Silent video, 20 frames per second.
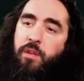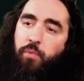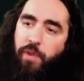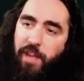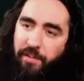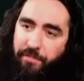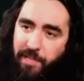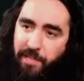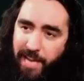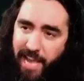We
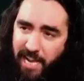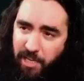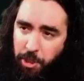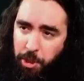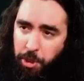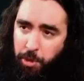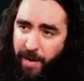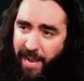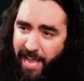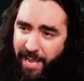have the Ledger
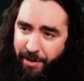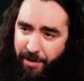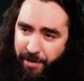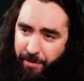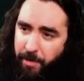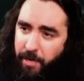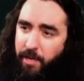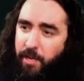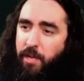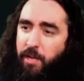
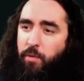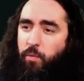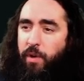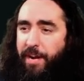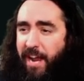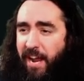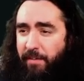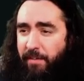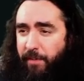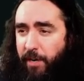Shredder.
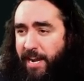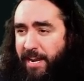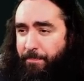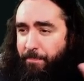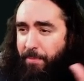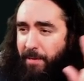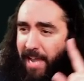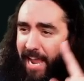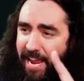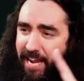Whenever a
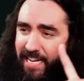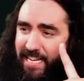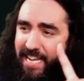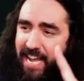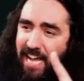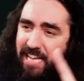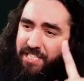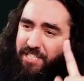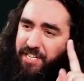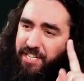player
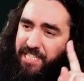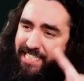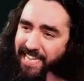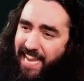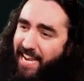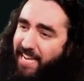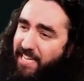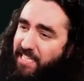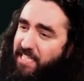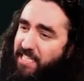casts their
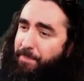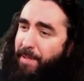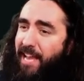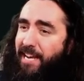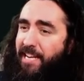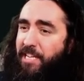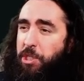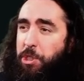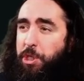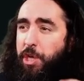second
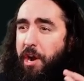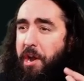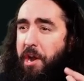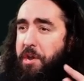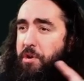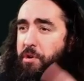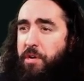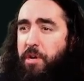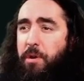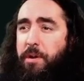spell each turn,
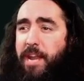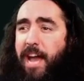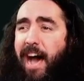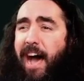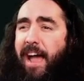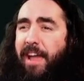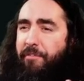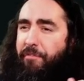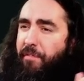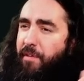you
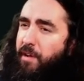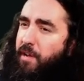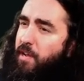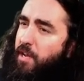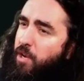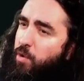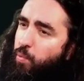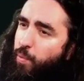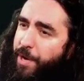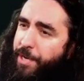connive,
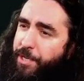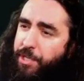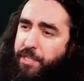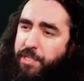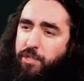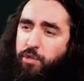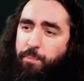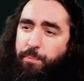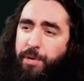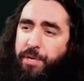which is
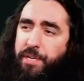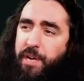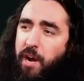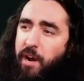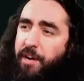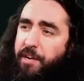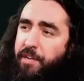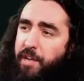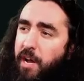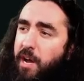super
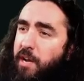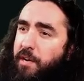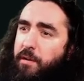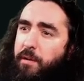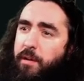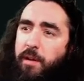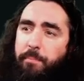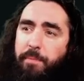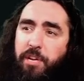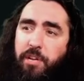darn good,
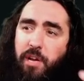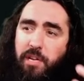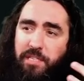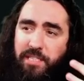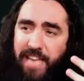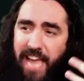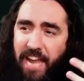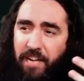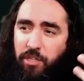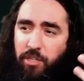because
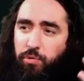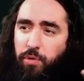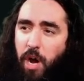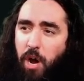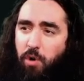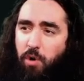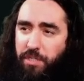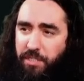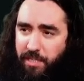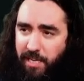that
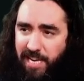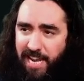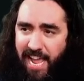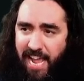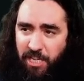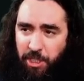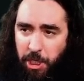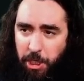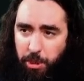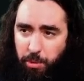grows the
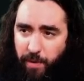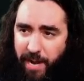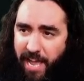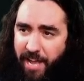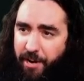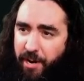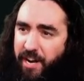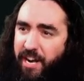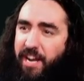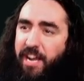Ledger
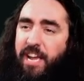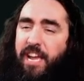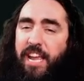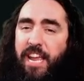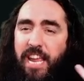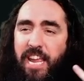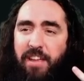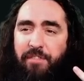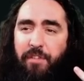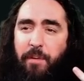Shredder
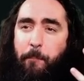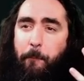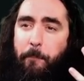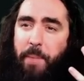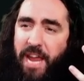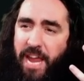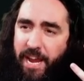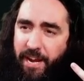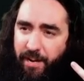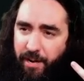even
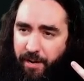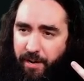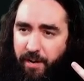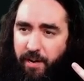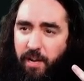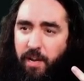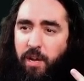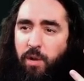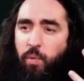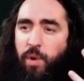bigger.
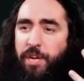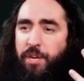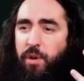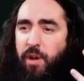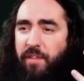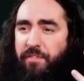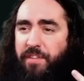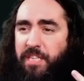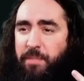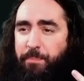We do
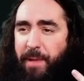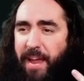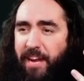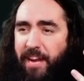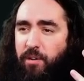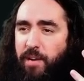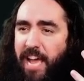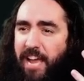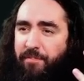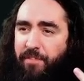have the
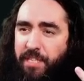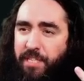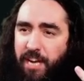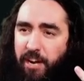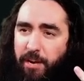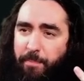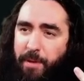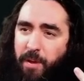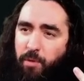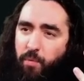Spectral
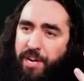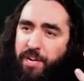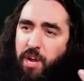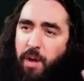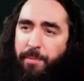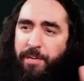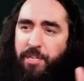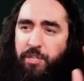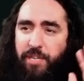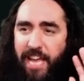Adversary, but we're
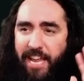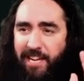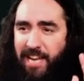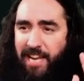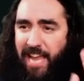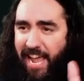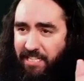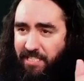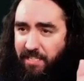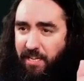coming to that
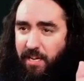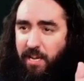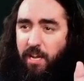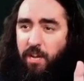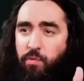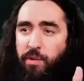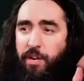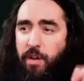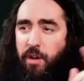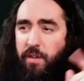last.
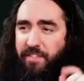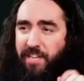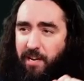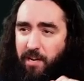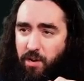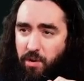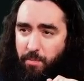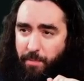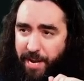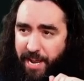We do have the
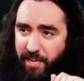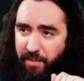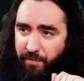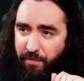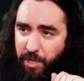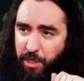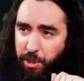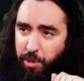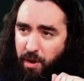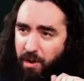Illuminator
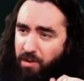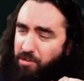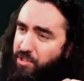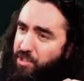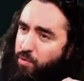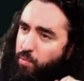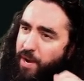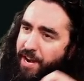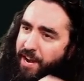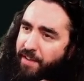
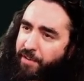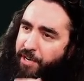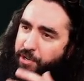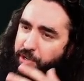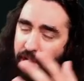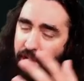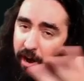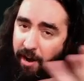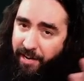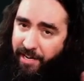Virtuoso. Whenever you
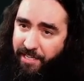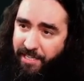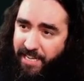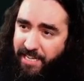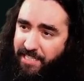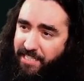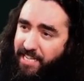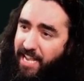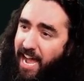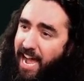target
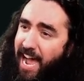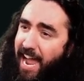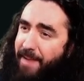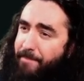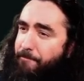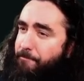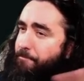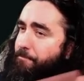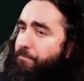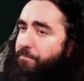this guy,
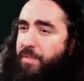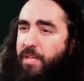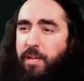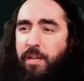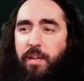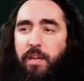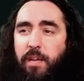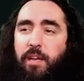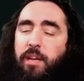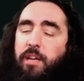
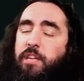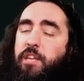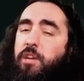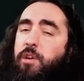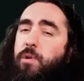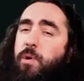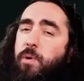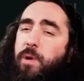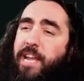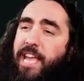
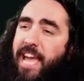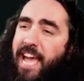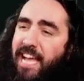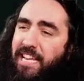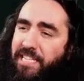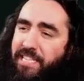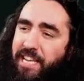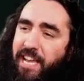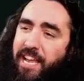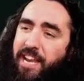you
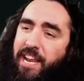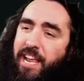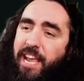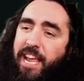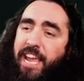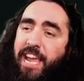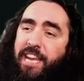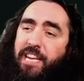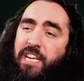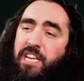guessed it,
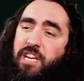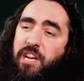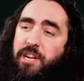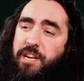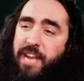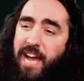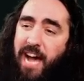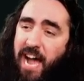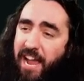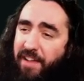it
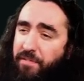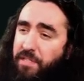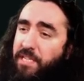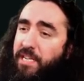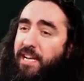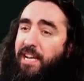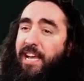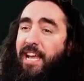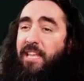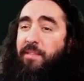connives.
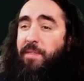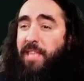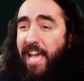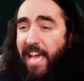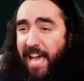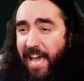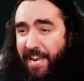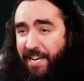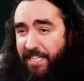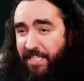And
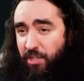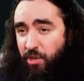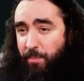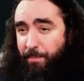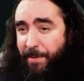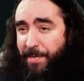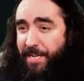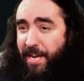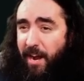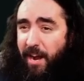that is
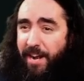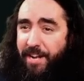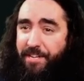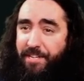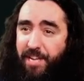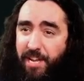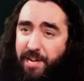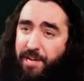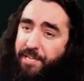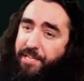super darn
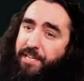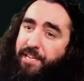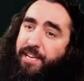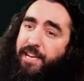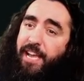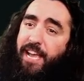good.